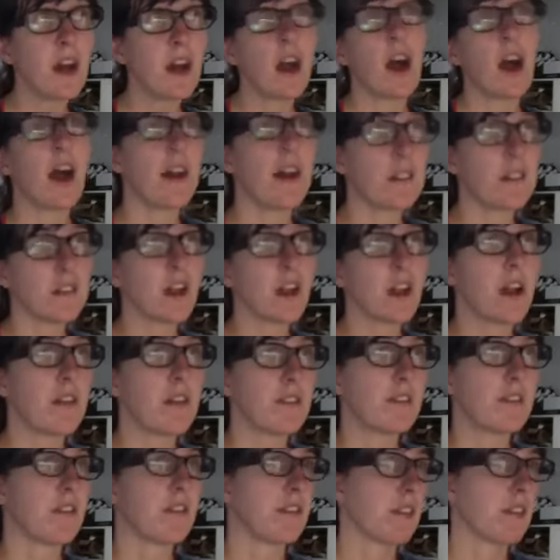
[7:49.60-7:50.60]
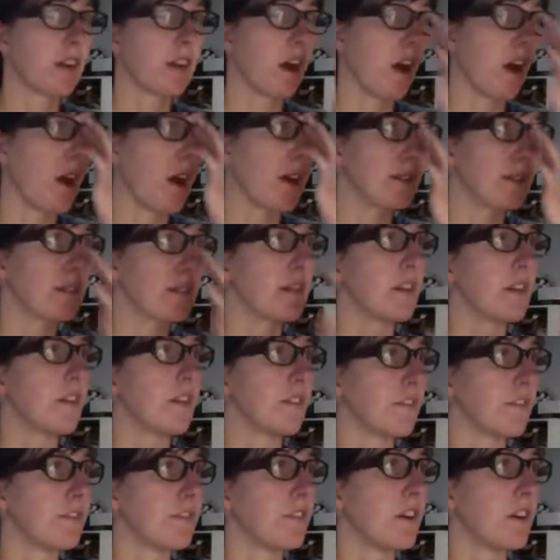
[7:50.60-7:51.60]
I'll cover the cost
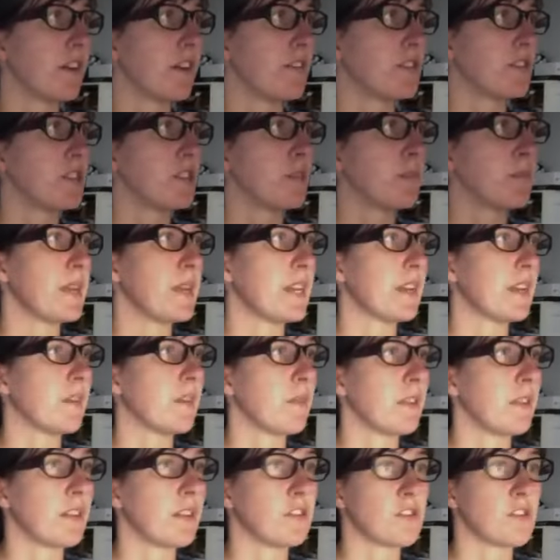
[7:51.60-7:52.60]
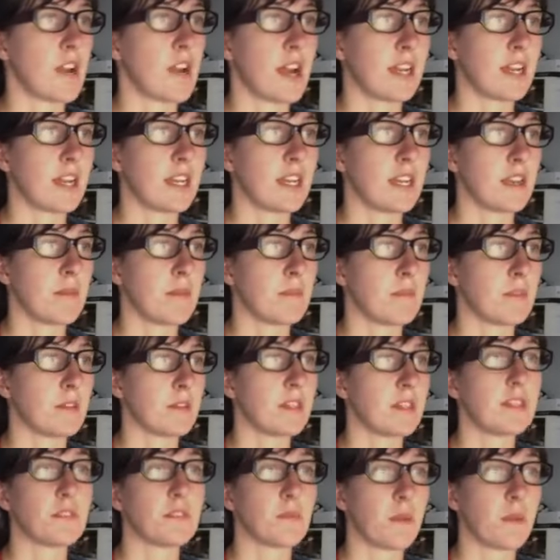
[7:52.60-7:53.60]
of shipping it with a tracking number
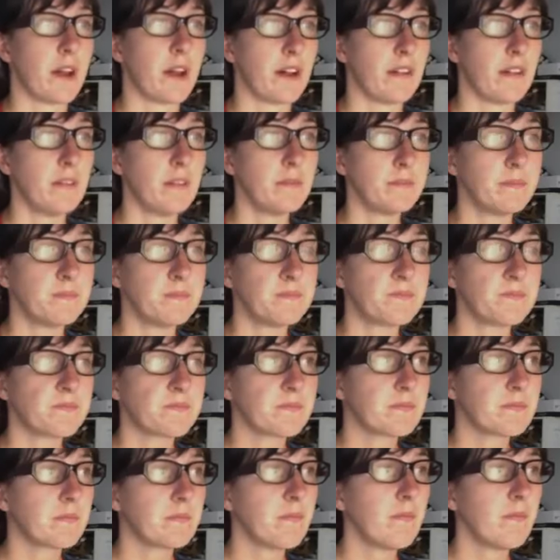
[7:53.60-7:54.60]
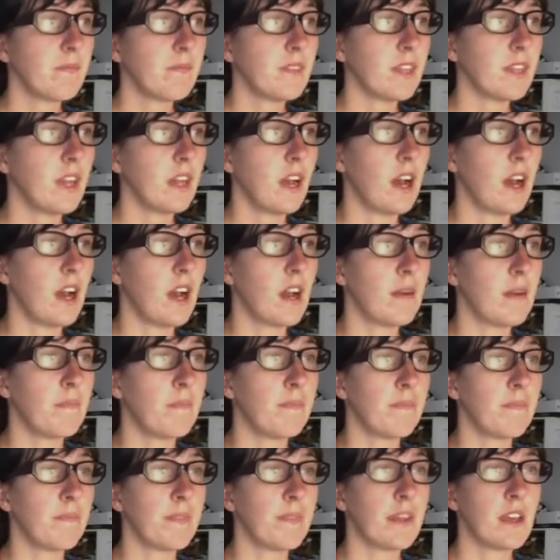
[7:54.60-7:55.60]
as well.
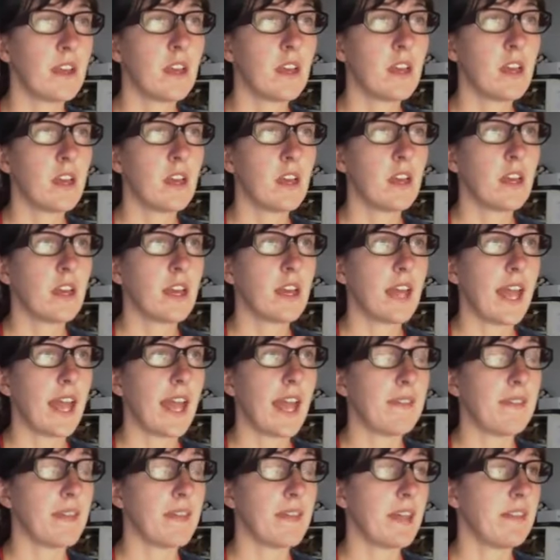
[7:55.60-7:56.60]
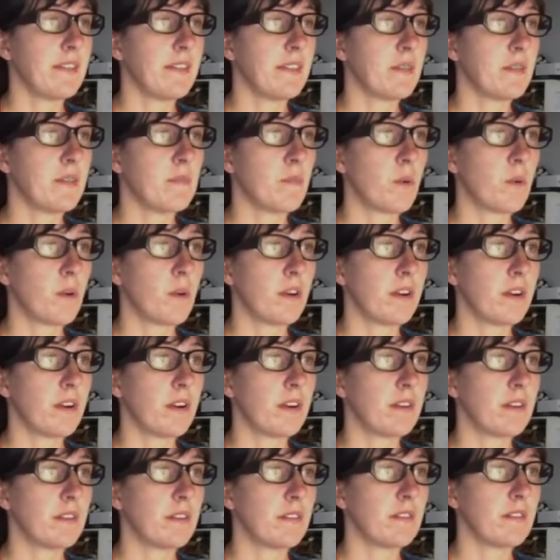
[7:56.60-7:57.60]
And then the
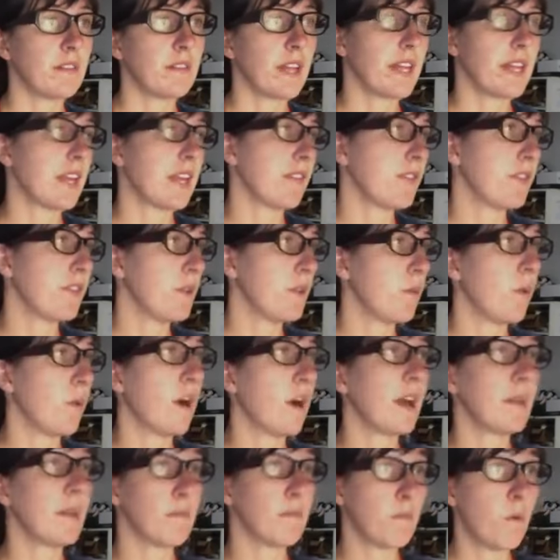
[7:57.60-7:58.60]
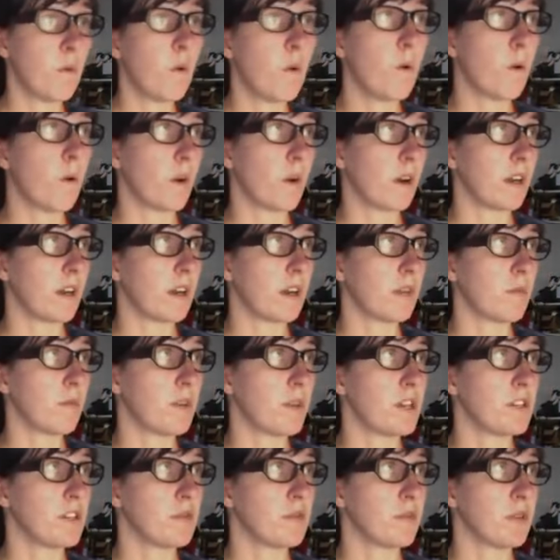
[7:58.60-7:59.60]
more, like if you want more,
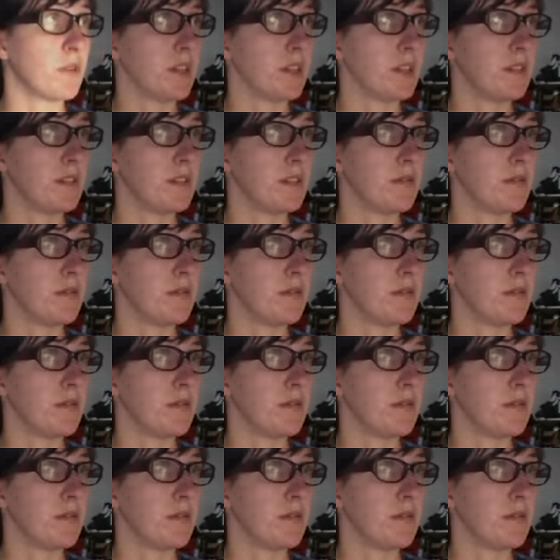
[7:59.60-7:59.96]
which would